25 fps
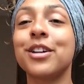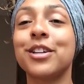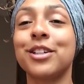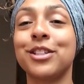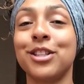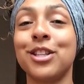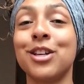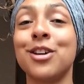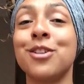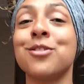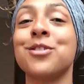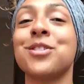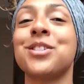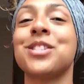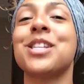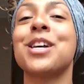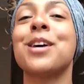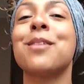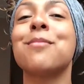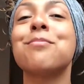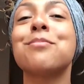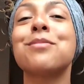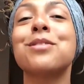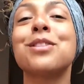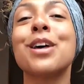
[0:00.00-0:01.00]
close
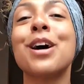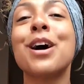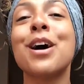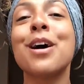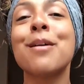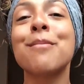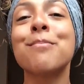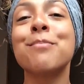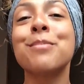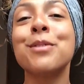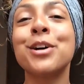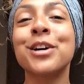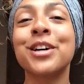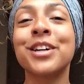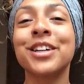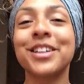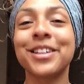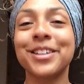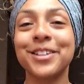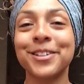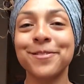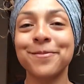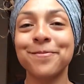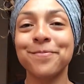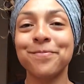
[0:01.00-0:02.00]
up the book.
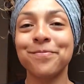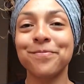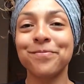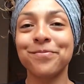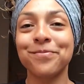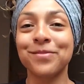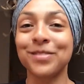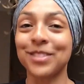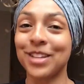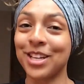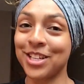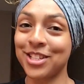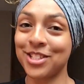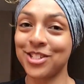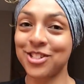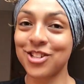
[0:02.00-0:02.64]
Nice